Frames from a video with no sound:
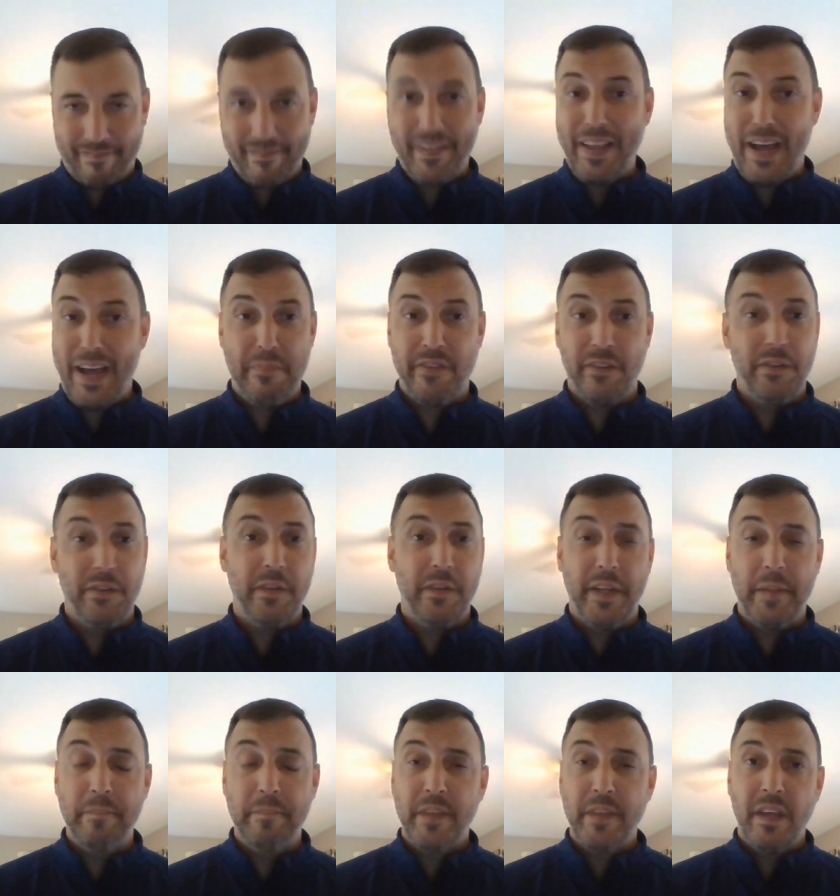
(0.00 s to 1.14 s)
Absolutely.
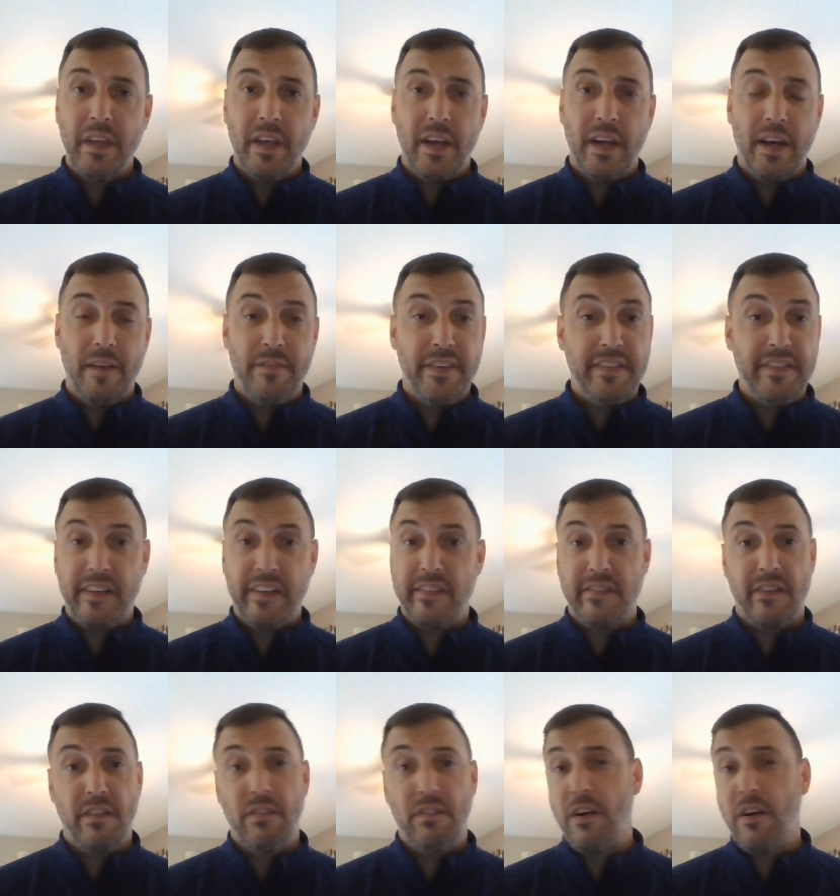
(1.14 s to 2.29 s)
Uh, Vistex is a
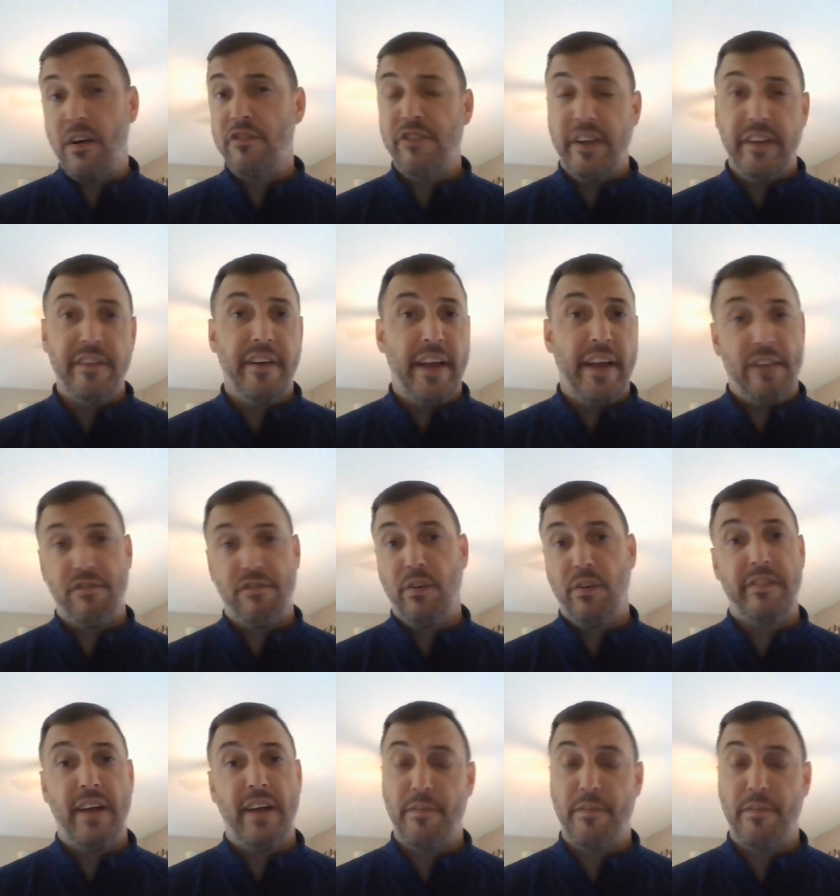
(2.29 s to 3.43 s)
large international
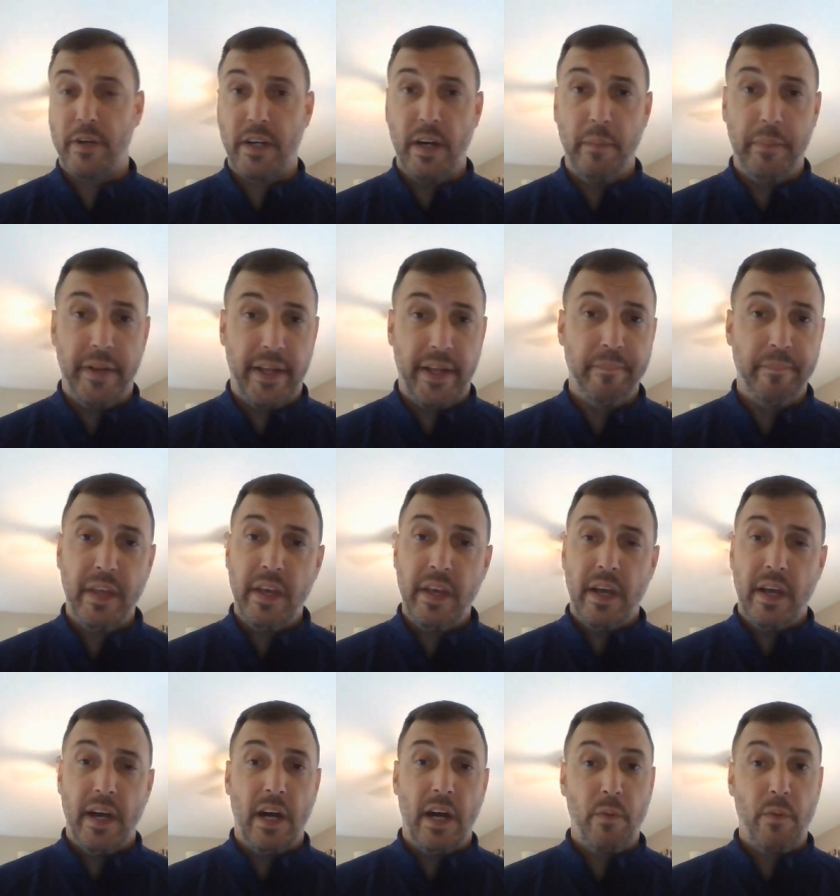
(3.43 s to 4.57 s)
software company.
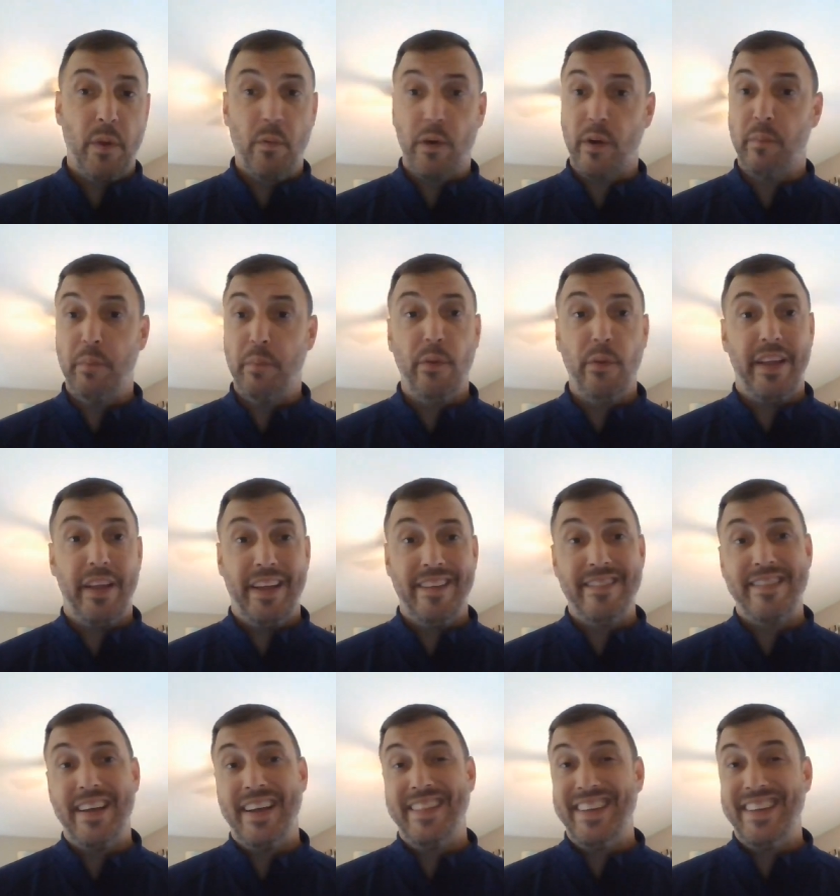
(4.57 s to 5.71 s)
Uh, we work both
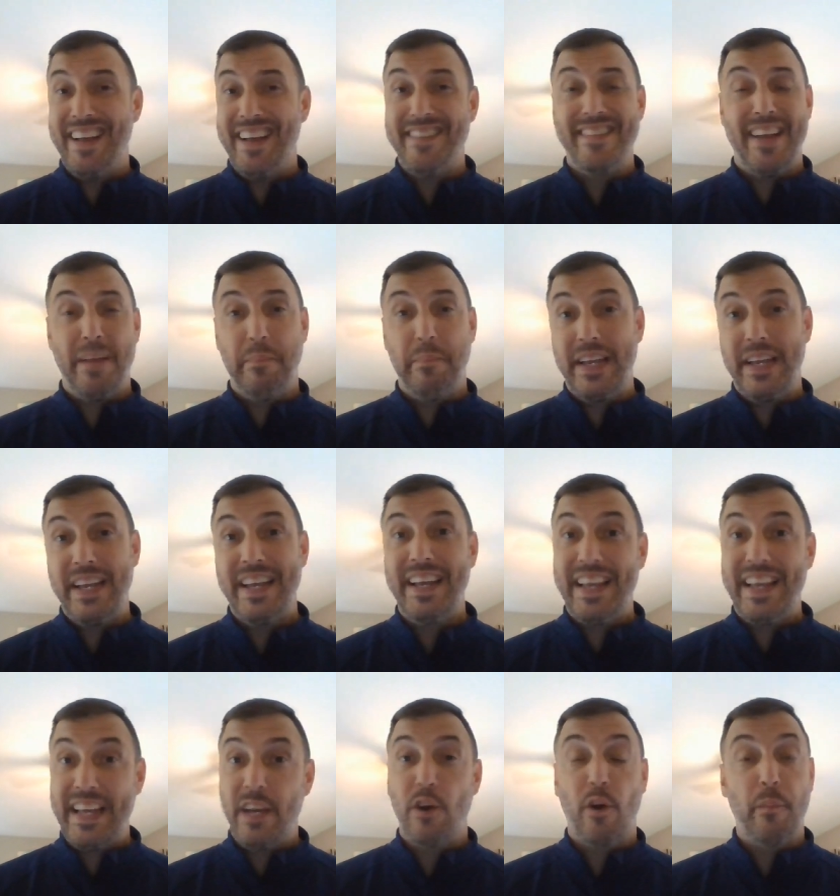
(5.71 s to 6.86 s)
inside the
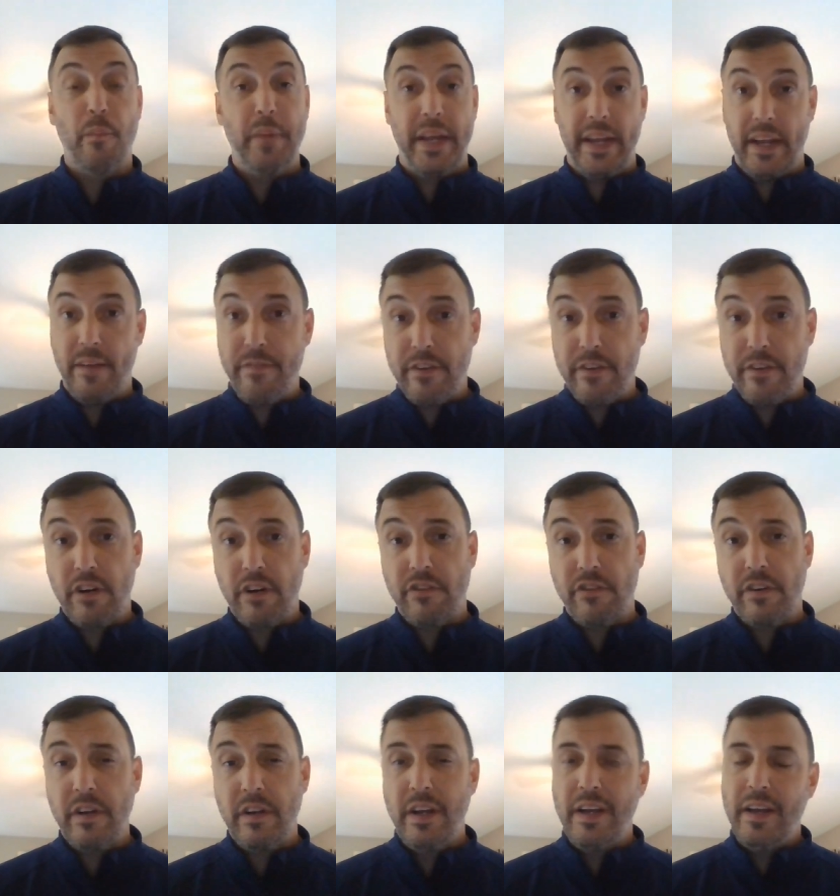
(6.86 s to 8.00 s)
SAP ERP
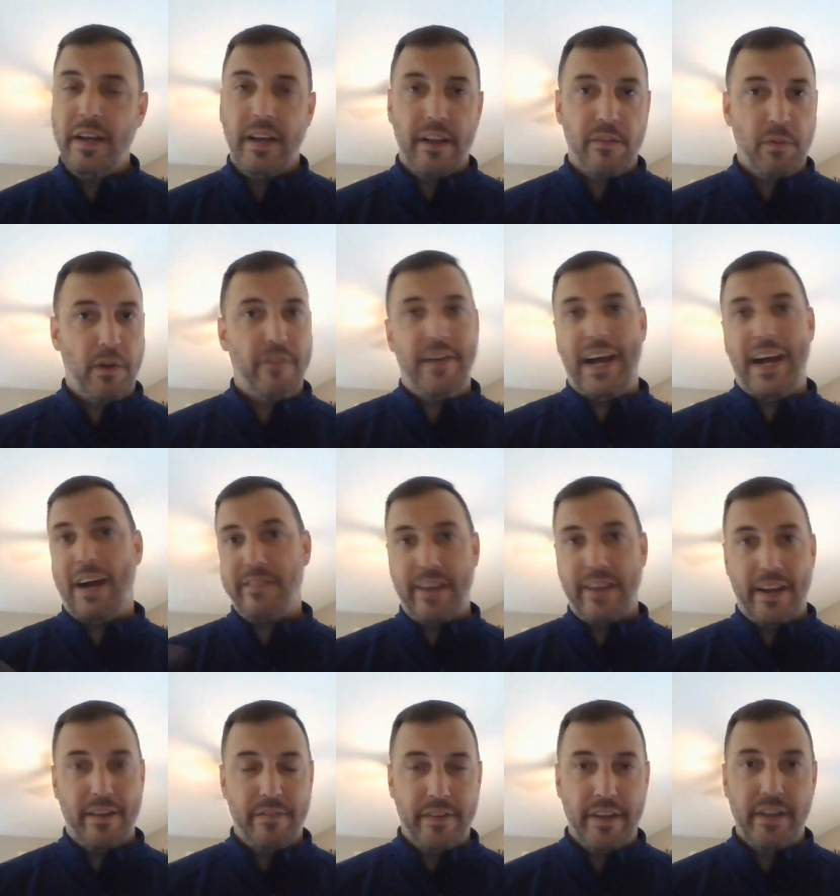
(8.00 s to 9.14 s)
infrastructure as well as outside
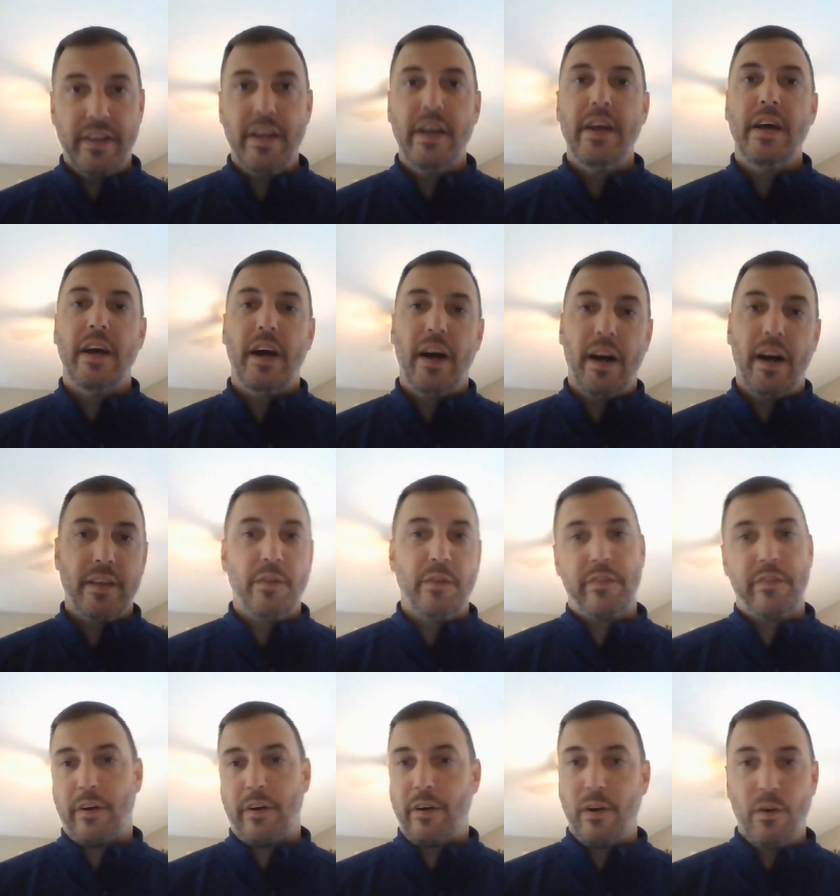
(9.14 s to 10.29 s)
of it, uh, use
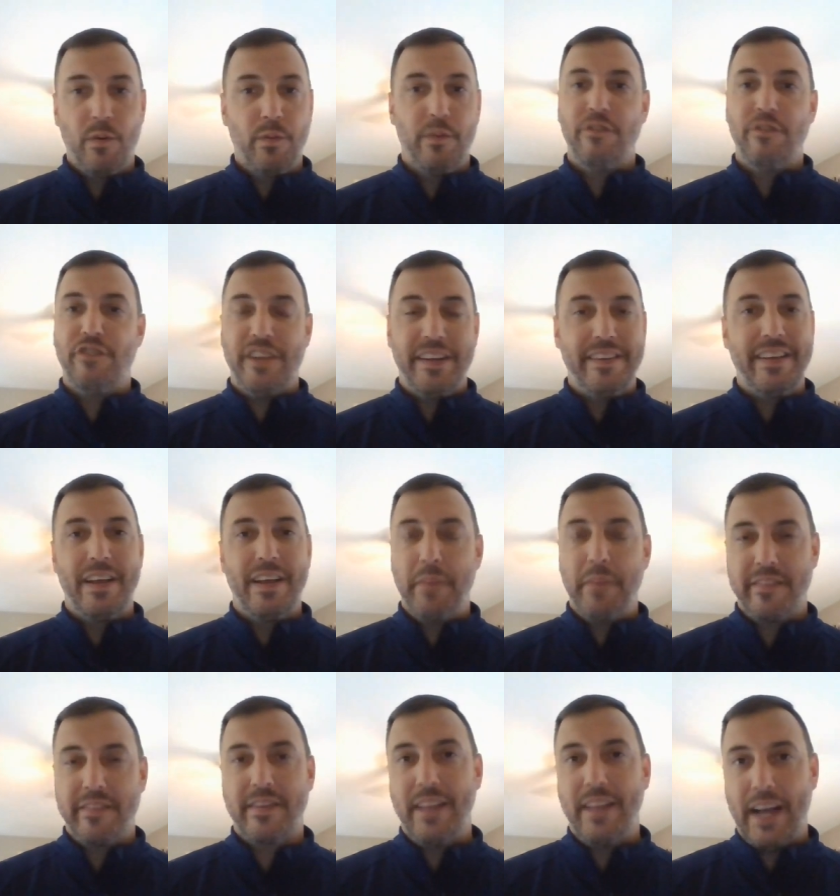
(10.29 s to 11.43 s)
our own
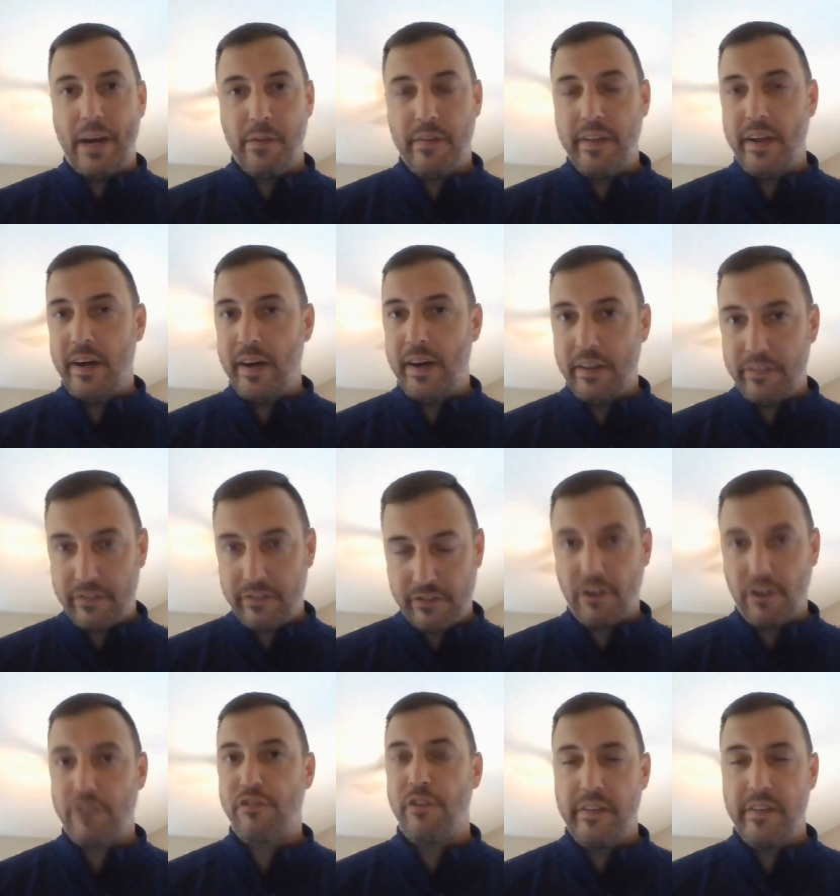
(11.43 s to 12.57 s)
GTMS cloud uh,
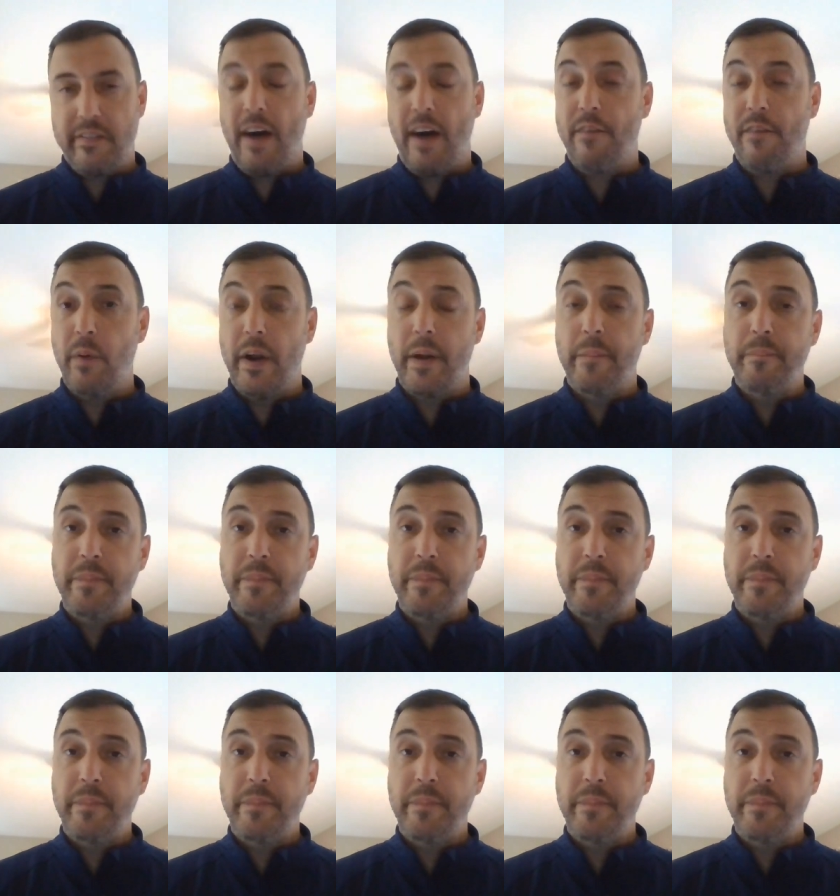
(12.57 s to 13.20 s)
structure and software.